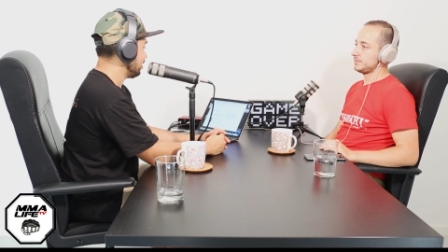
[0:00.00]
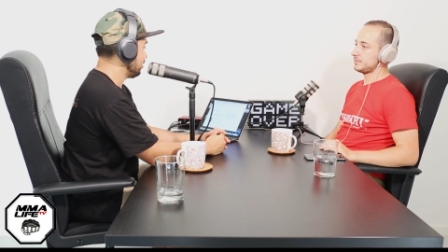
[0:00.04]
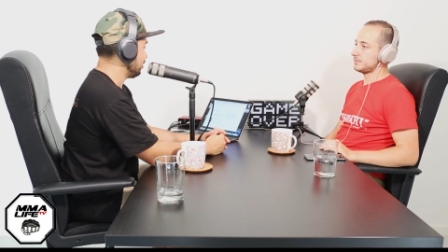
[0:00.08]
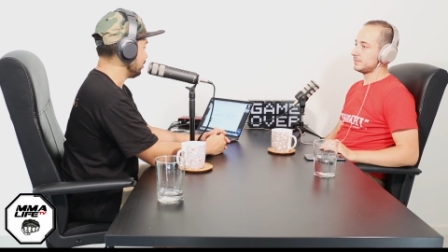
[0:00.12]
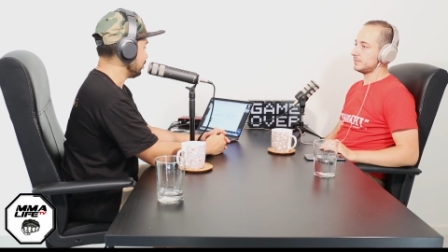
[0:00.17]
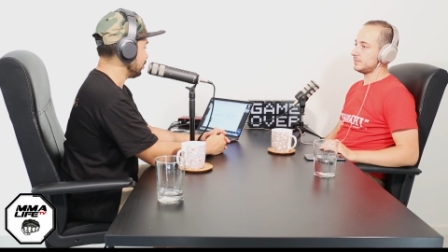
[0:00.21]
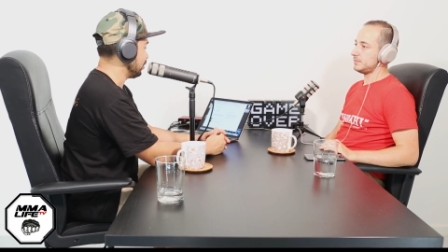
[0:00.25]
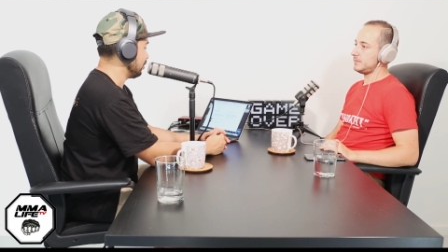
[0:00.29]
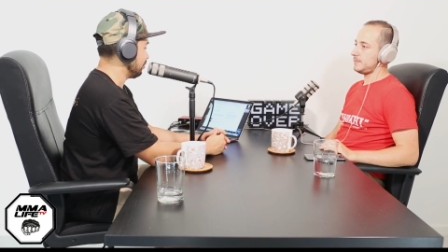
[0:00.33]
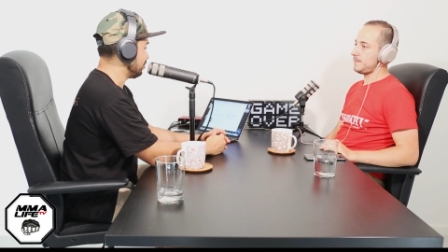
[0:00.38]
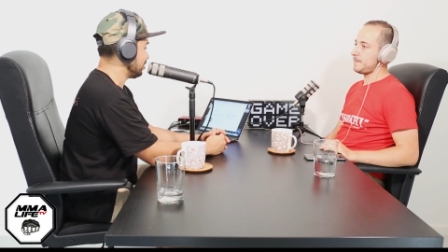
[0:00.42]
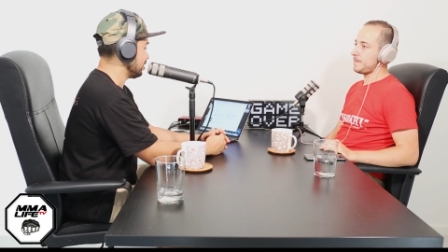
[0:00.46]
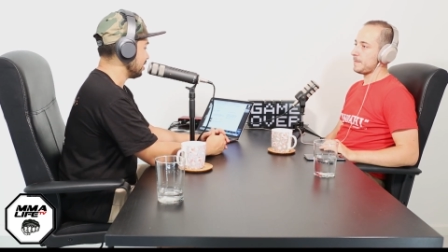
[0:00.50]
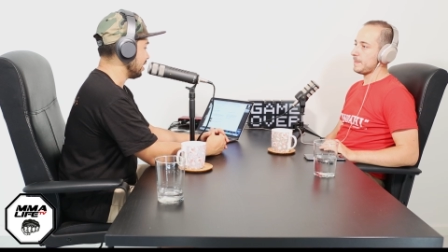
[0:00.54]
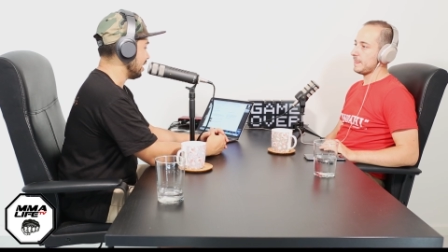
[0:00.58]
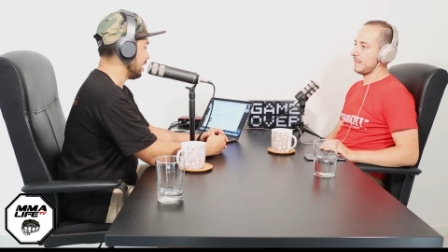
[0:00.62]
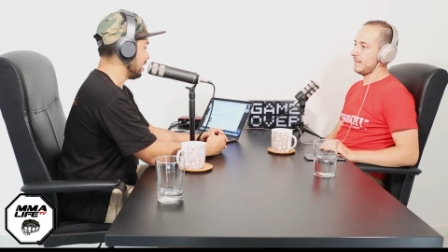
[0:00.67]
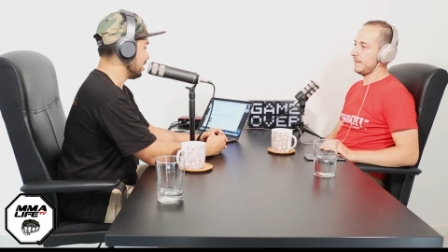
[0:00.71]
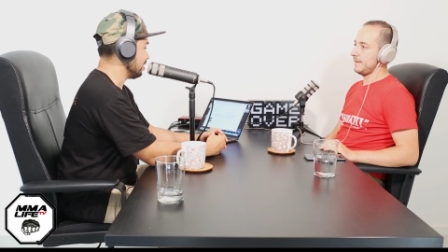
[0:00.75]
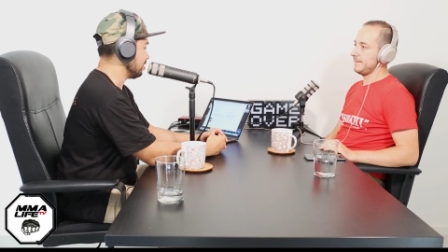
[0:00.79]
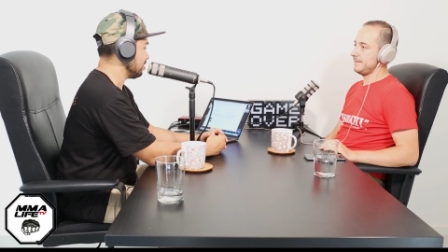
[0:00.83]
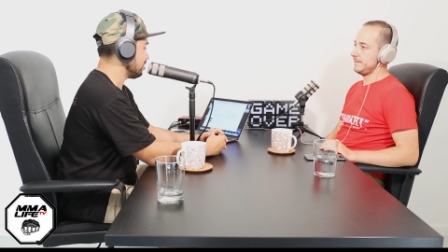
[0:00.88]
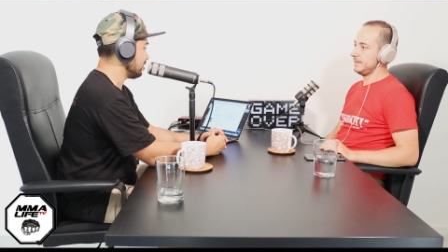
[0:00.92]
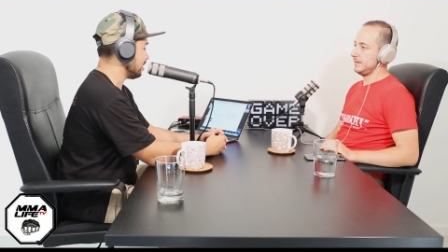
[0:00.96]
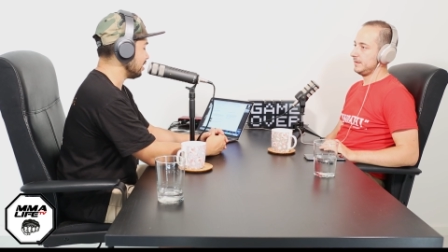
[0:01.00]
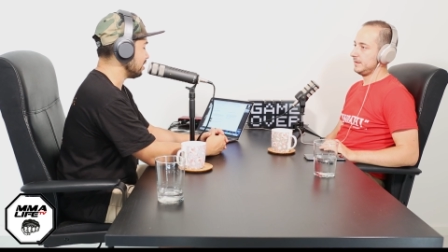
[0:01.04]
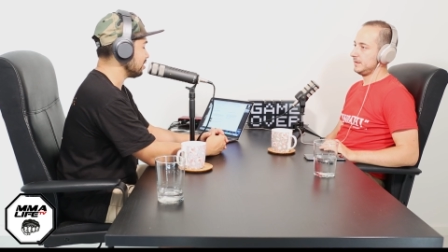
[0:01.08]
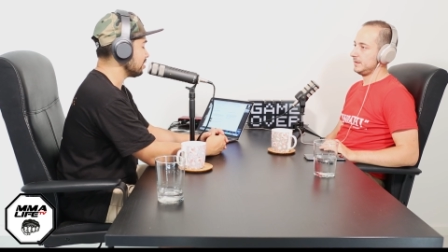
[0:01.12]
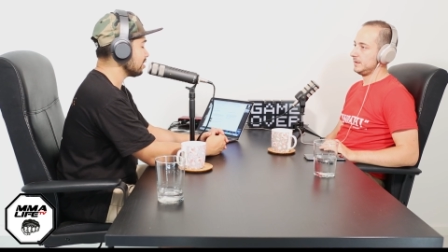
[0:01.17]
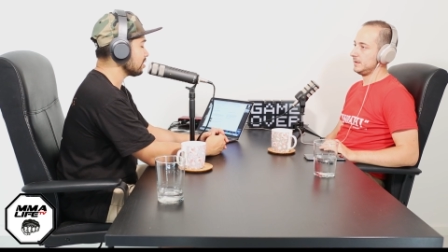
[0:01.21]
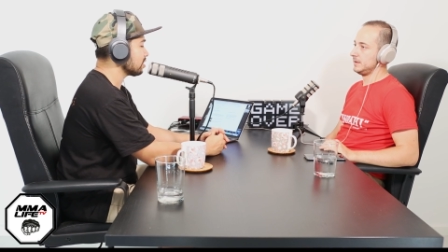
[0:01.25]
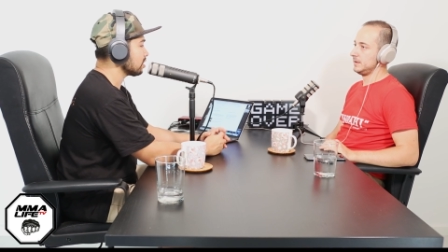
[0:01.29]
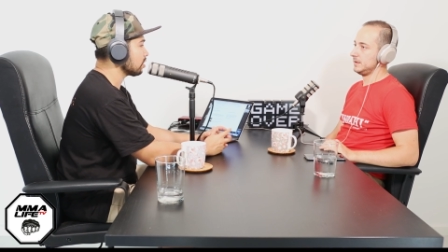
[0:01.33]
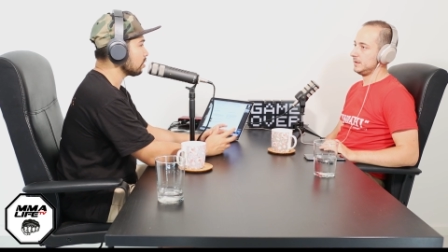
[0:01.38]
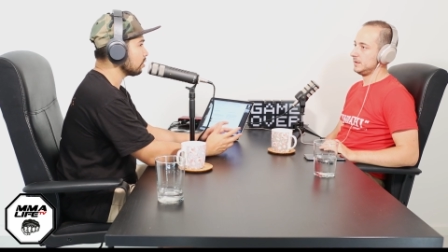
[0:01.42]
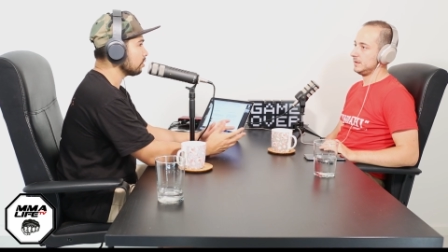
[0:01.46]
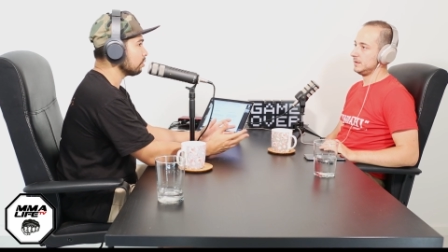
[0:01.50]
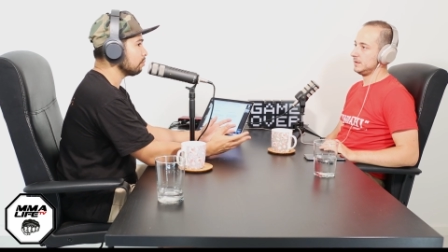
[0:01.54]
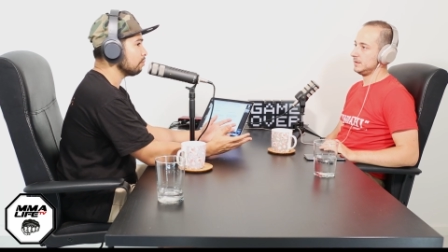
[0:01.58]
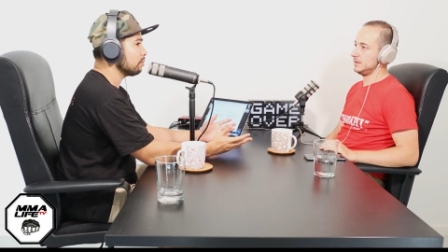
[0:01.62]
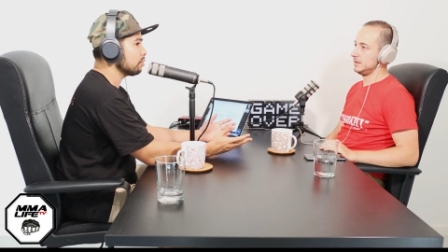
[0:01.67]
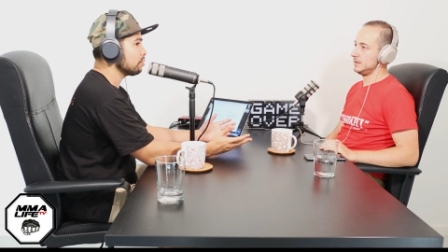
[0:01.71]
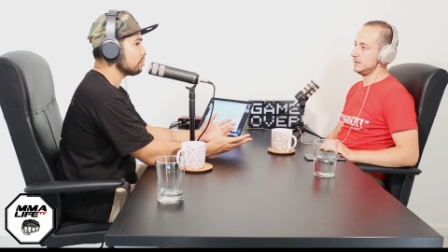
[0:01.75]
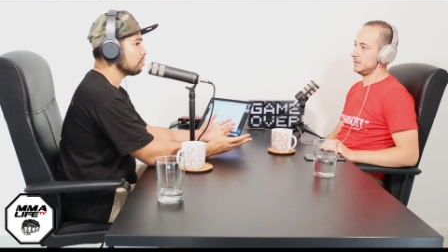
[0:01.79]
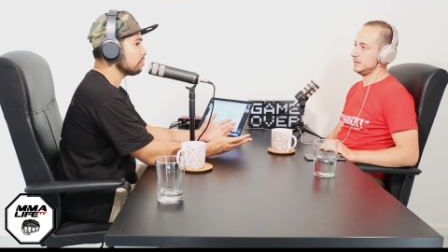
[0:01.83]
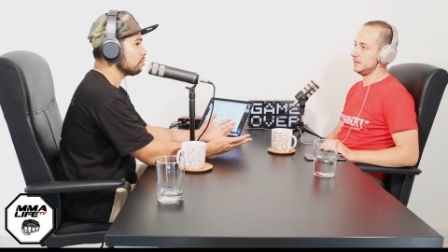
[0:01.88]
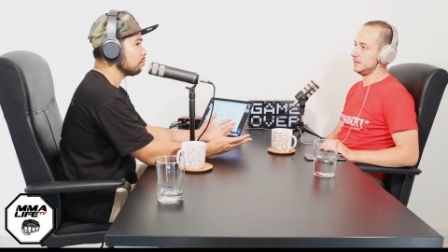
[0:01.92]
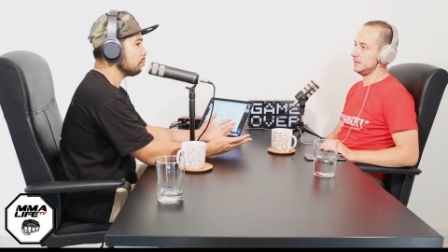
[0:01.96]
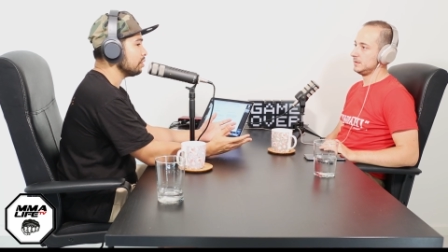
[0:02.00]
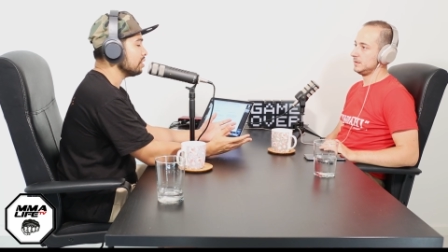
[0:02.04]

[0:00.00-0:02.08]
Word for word: the UFC has, and he's actually got the most